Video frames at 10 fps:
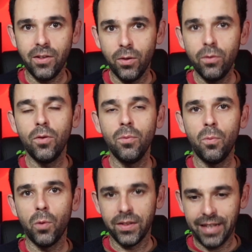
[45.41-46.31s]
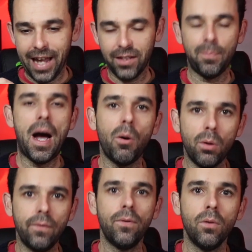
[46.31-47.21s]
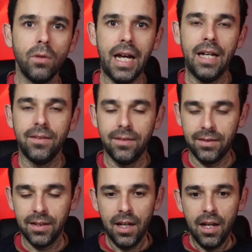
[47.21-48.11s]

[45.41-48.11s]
YouTube was as powerful as